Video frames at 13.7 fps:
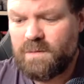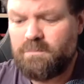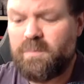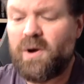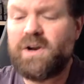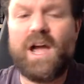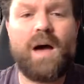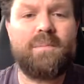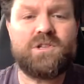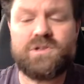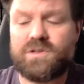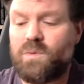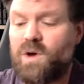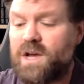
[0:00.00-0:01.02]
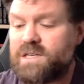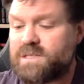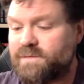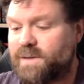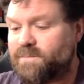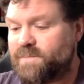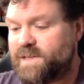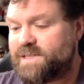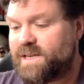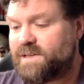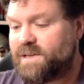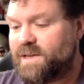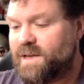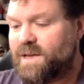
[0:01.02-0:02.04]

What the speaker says: Body armour took the worst of it, he said.